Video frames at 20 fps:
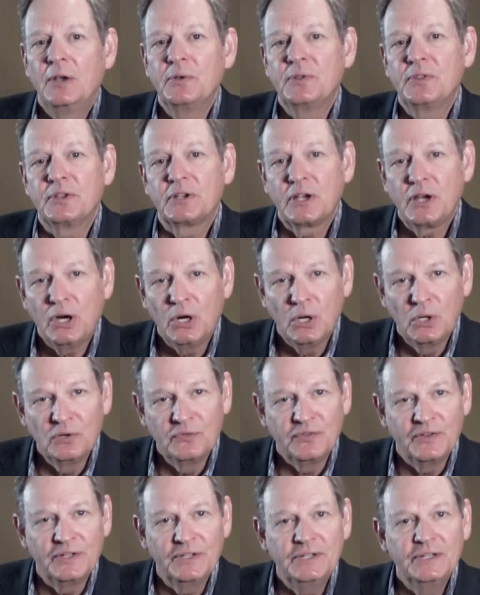under the
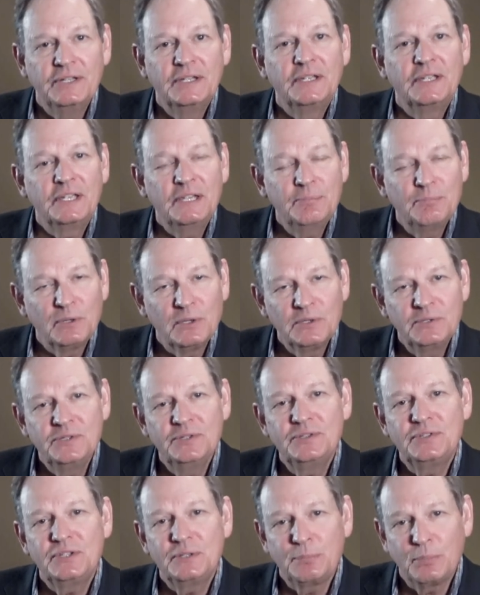COVID
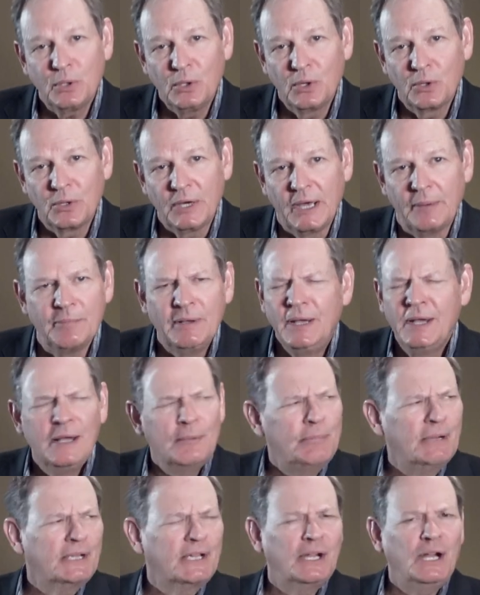emergency program,
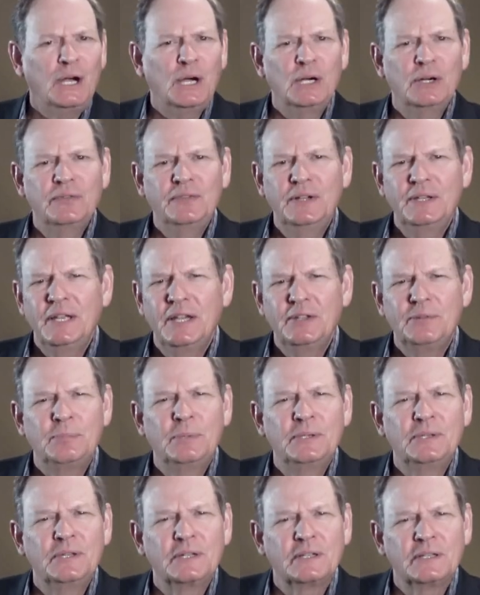but COVID has
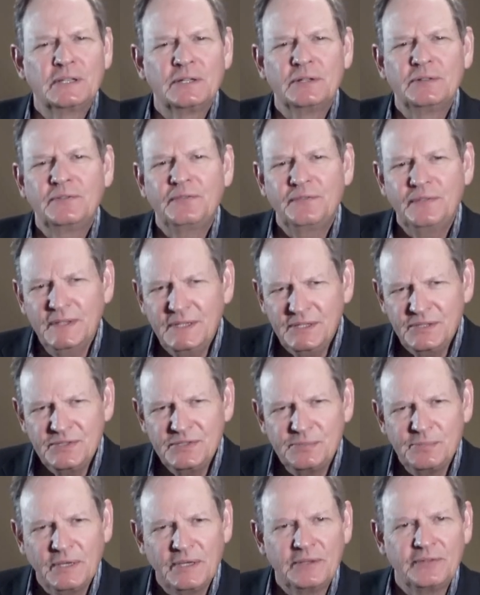been declared
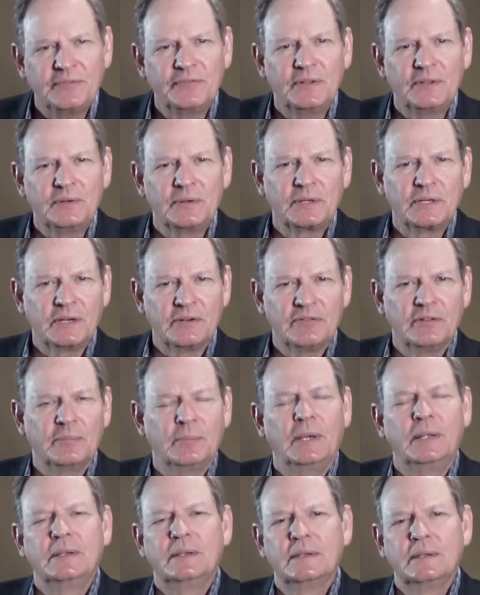finished by the federal
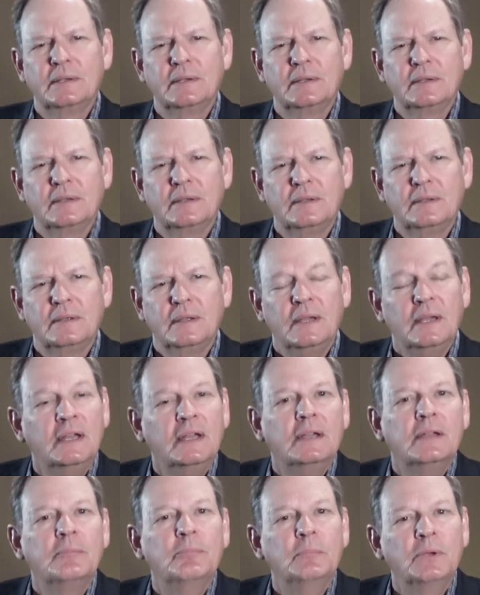government.
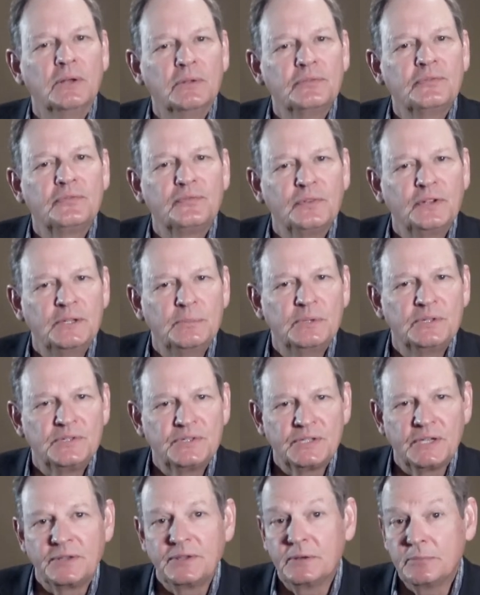Milton Friedman
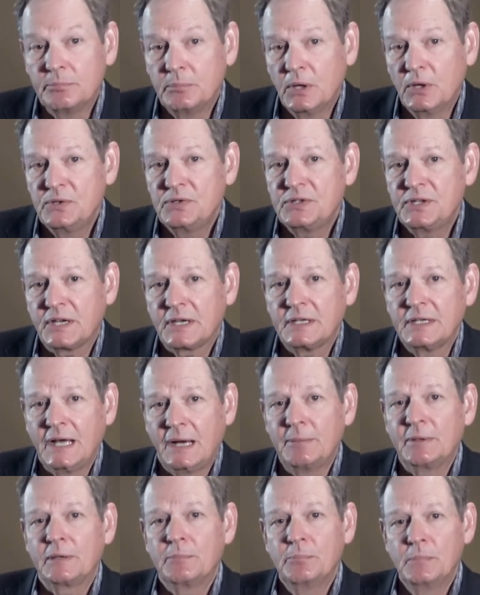said that most
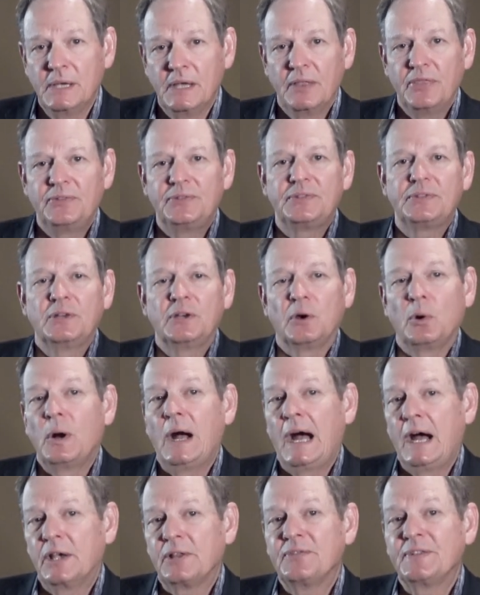economic myths grow
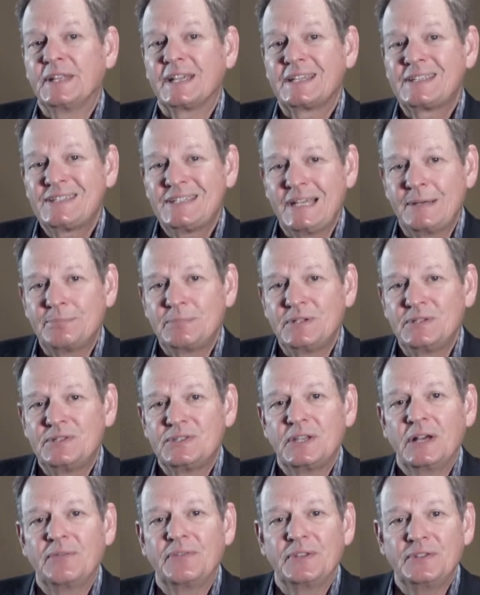out of an
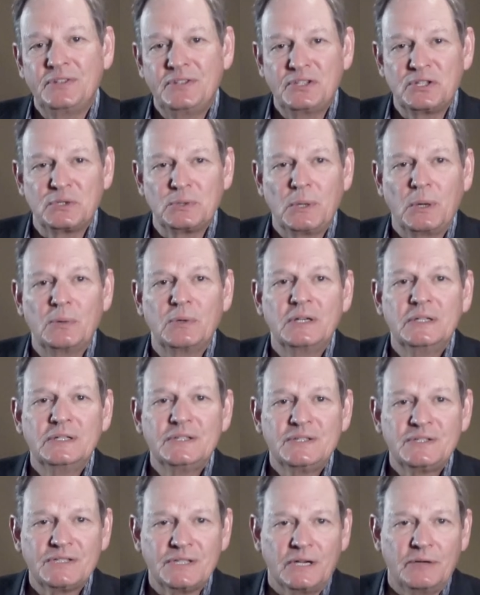acceptance of the
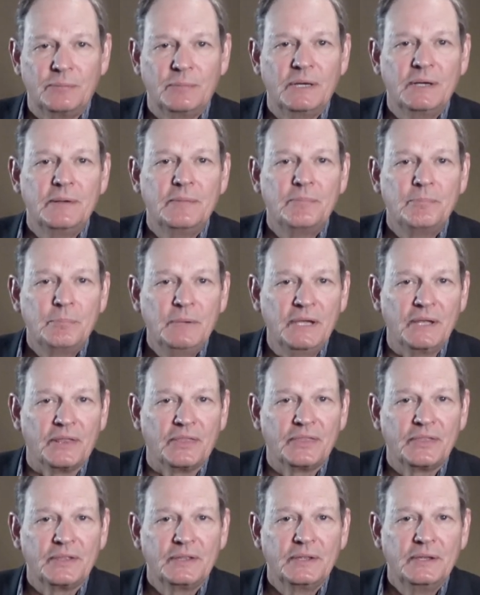zero-sum myth.
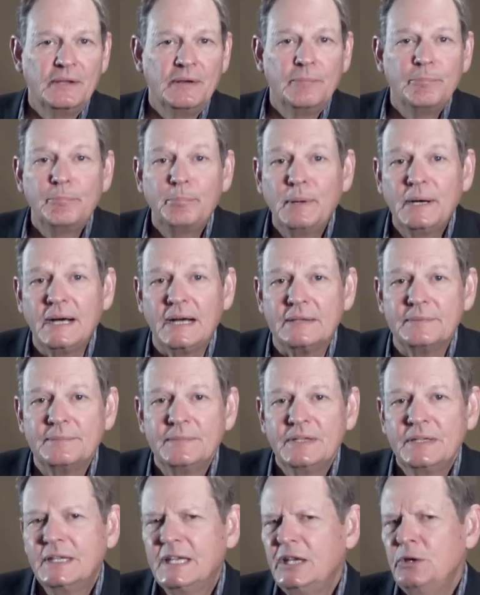But
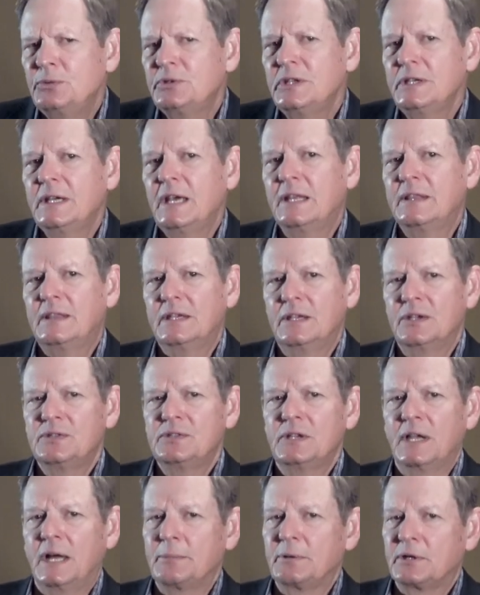he was an
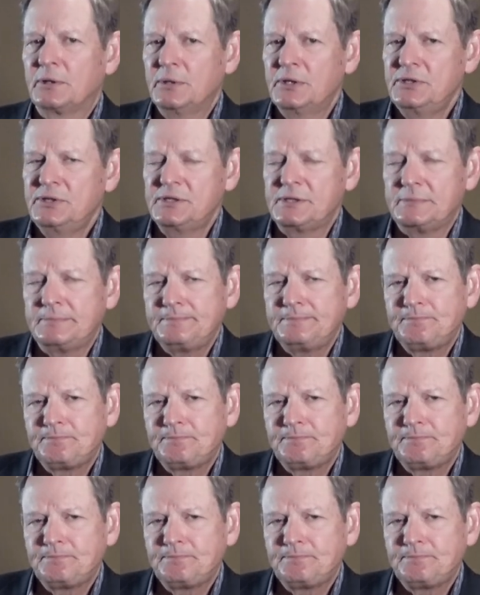atheist and I'm a Christian.